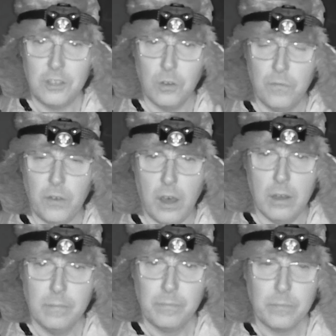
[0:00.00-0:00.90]
so far.
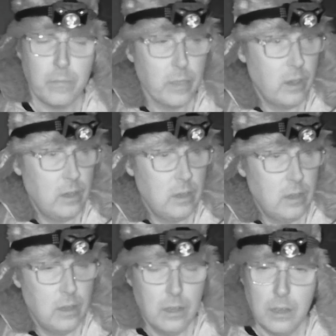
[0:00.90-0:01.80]

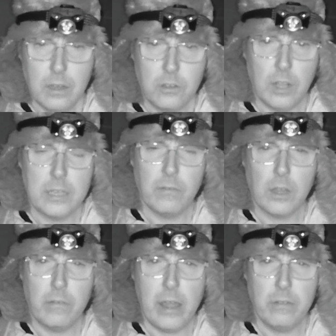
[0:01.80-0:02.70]
So let's have a
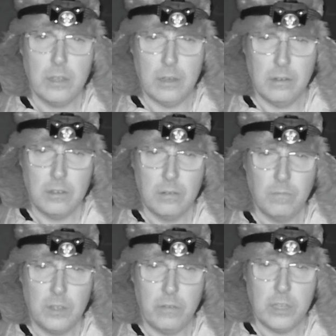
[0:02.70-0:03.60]
look around then,
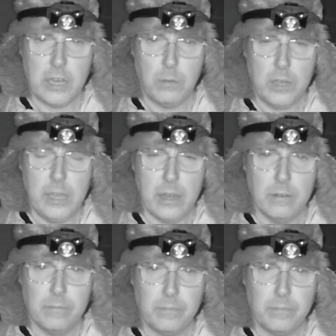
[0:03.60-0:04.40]
see if there's anyone here.